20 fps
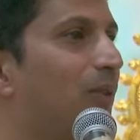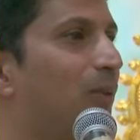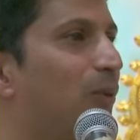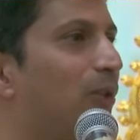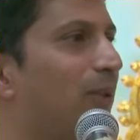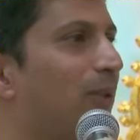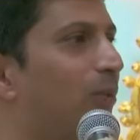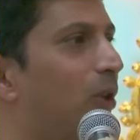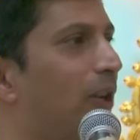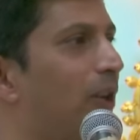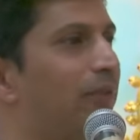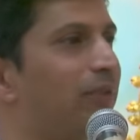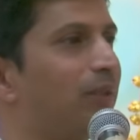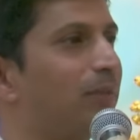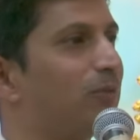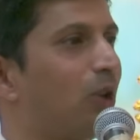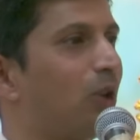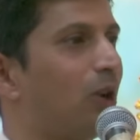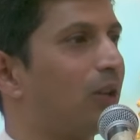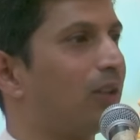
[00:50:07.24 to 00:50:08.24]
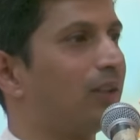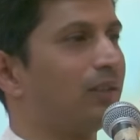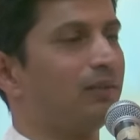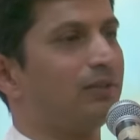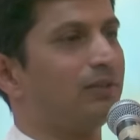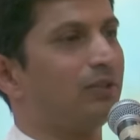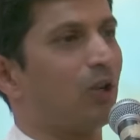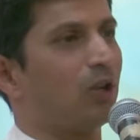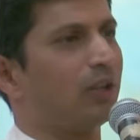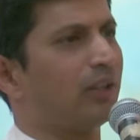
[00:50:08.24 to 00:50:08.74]
who's a boy from
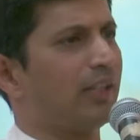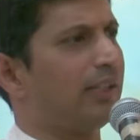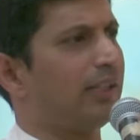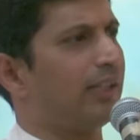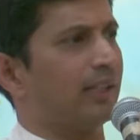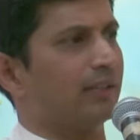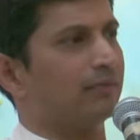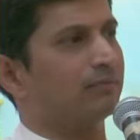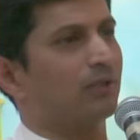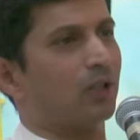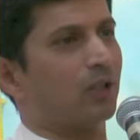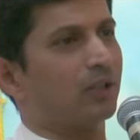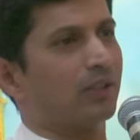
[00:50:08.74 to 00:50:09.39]
North India.